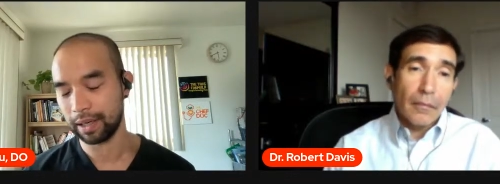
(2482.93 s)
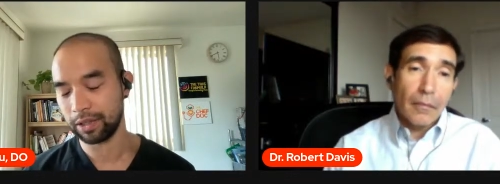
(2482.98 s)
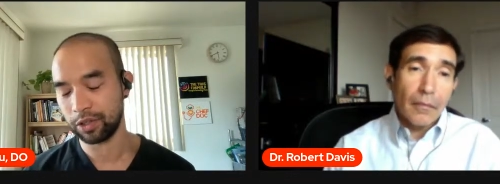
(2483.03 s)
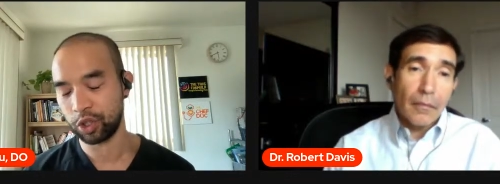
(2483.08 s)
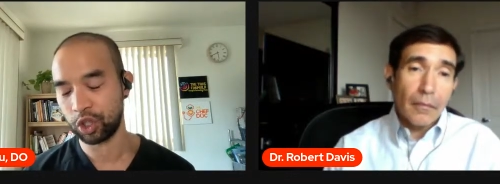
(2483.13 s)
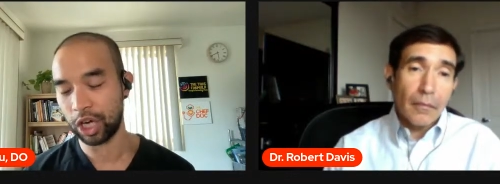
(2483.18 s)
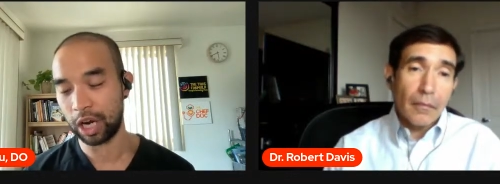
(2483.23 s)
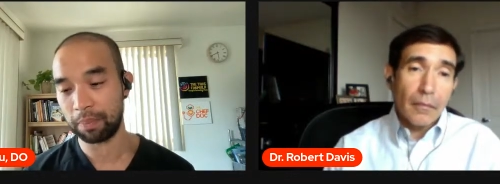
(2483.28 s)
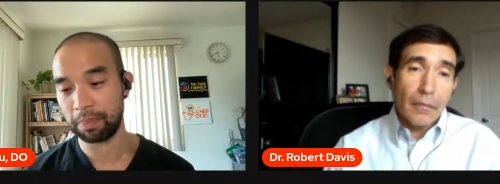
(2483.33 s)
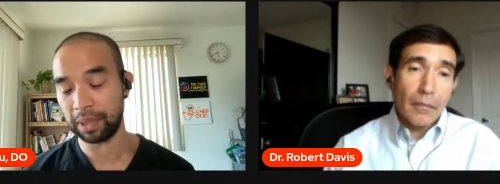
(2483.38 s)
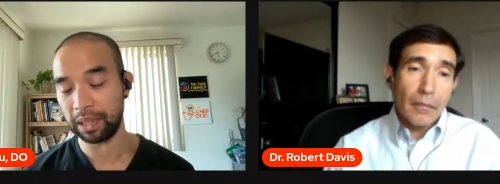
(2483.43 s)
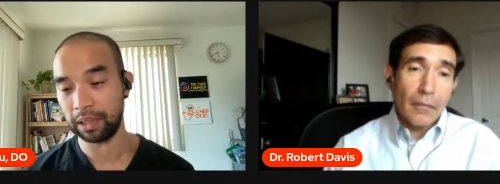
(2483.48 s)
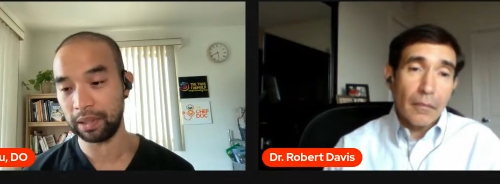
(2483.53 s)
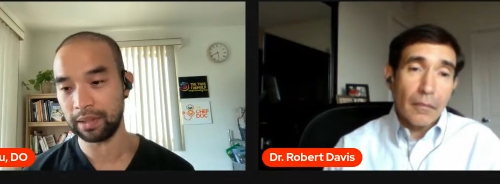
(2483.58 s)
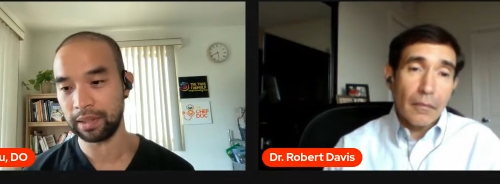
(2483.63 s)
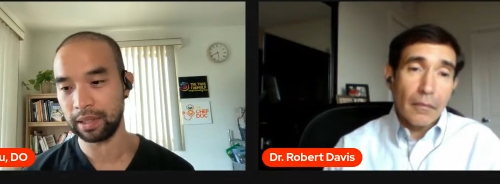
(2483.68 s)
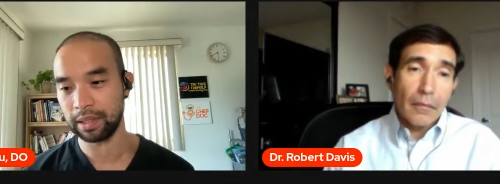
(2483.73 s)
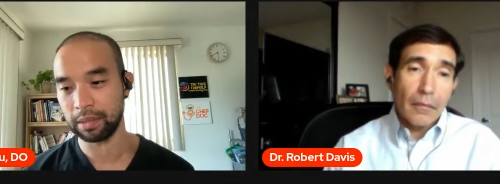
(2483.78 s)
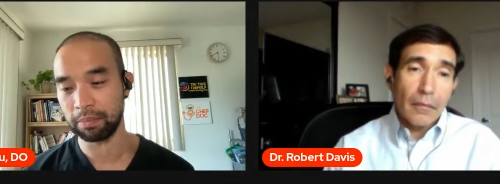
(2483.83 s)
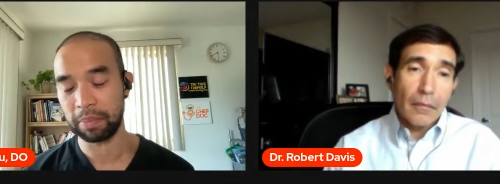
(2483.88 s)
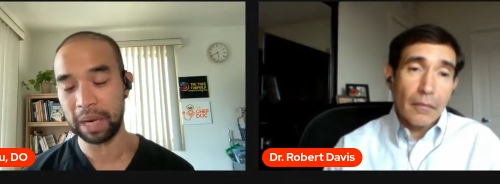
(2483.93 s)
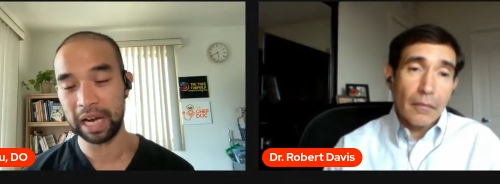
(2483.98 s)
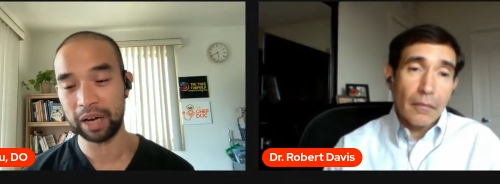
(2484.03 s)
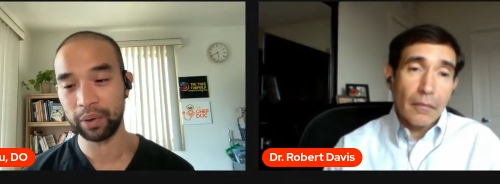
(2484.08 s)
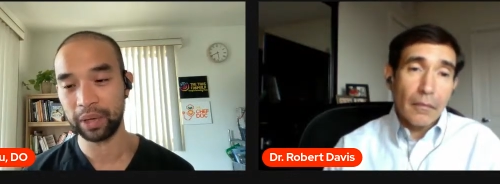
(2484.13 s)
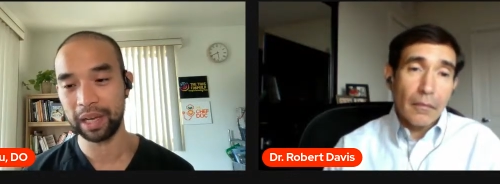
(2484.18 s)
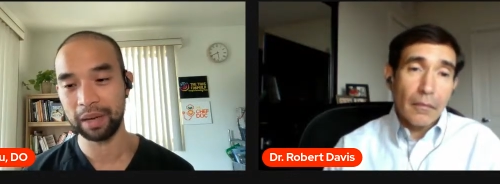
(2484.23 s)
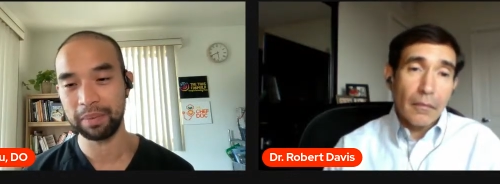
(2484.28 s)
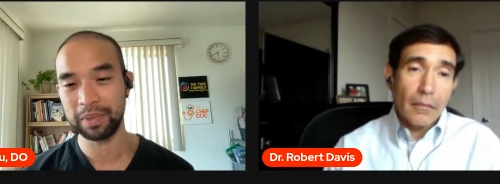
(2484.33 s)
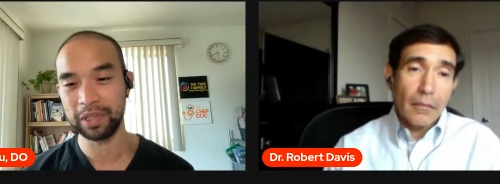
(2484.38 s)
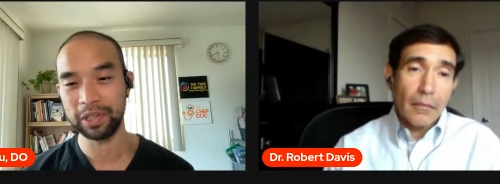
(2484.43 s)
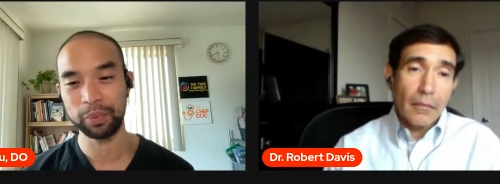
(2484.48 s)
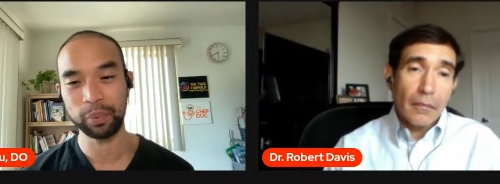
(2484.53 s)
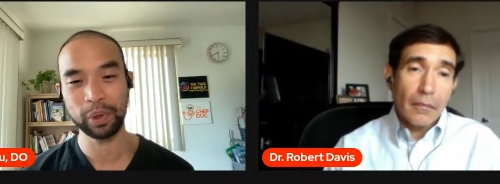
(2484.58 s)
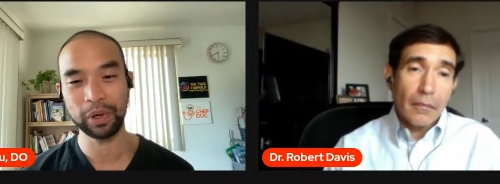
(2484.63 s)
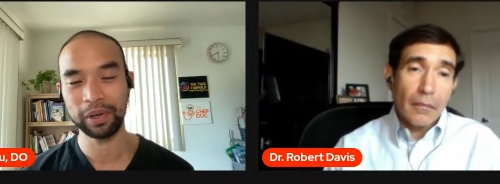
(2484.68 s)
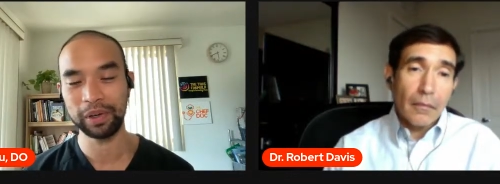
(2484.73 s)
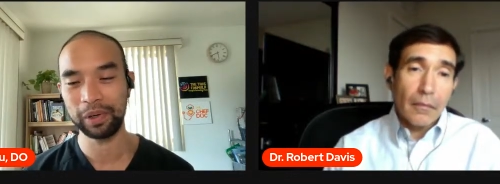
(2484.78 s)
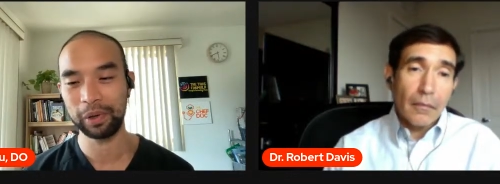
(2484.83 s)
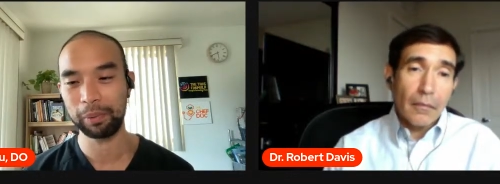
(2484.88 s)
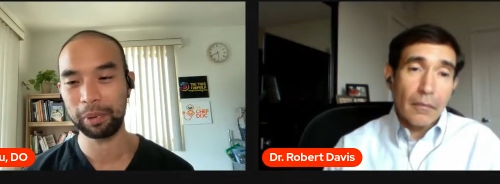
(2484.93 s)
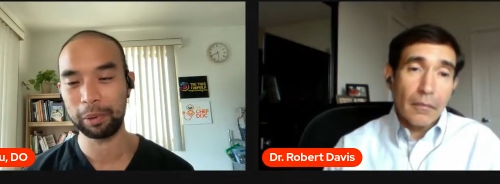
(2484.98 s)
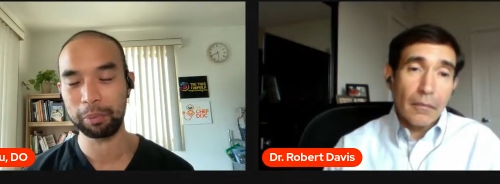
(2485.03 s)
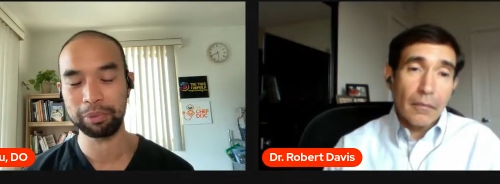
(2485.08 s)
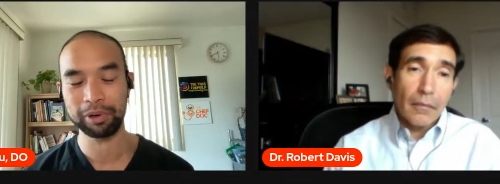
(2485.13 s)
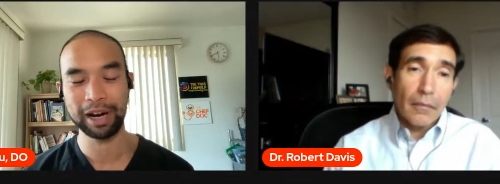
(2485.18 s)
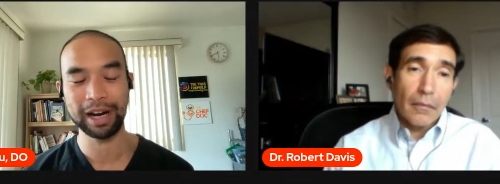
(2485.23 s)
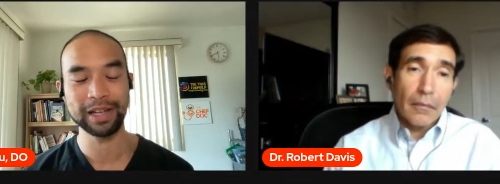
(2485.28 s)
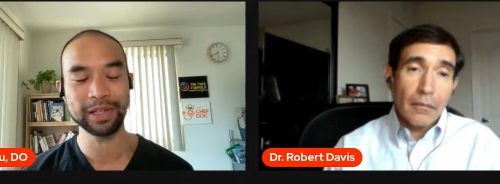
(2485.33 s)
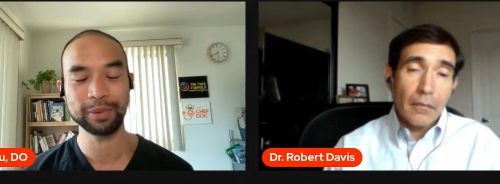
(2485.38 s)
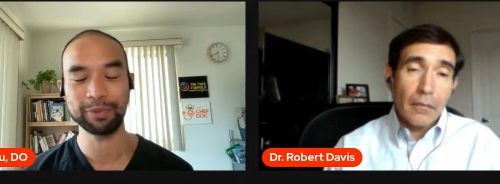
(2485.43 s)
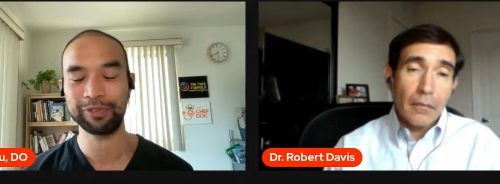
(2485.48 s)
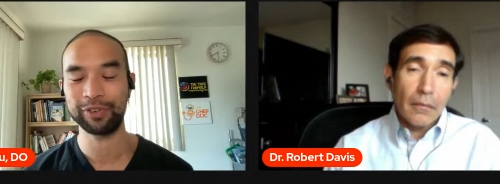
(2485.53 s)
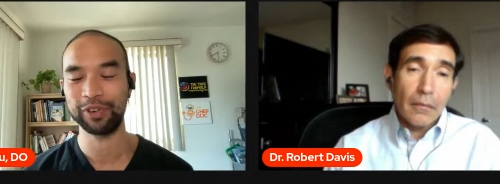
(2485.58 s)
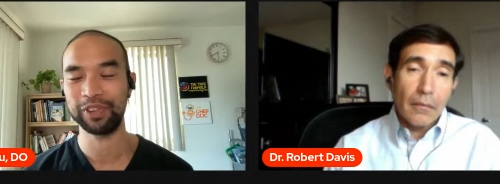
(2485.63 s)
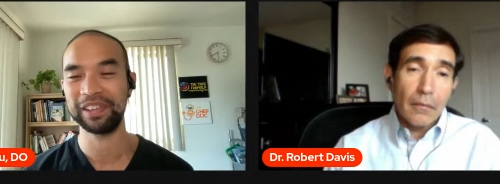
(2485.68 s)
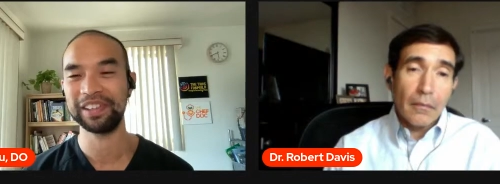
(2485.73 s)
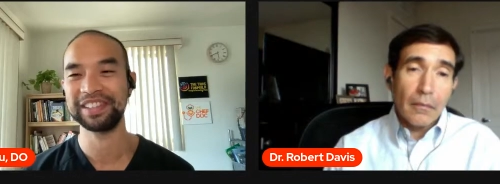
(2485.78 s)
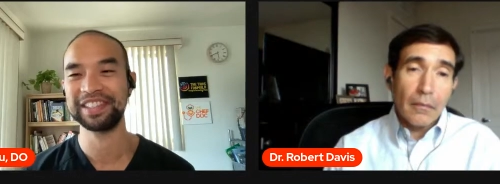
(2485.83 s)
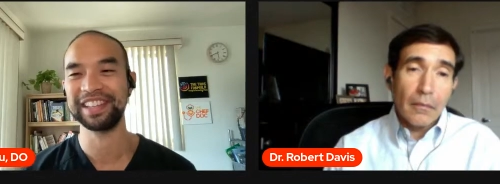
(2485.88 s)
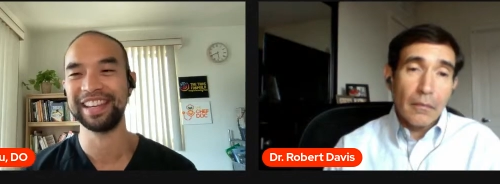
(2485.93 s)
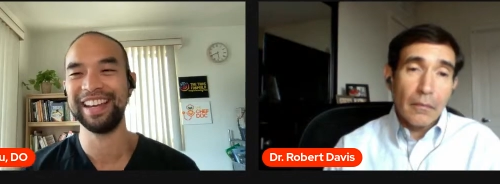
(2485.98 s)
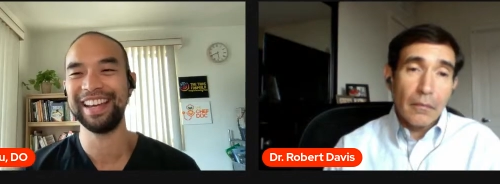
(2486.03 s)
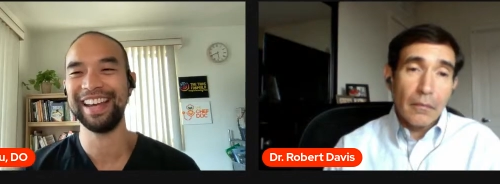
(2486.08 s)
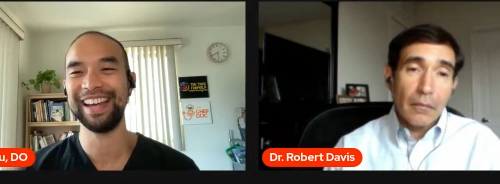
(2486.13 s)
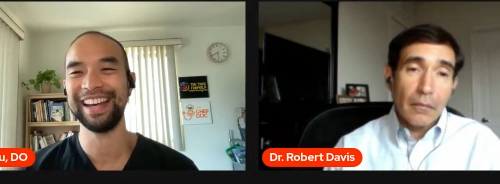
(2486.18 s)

Speaker 1: the guy's Japanese, he's a biochemist. He won a Nobel Prize for this.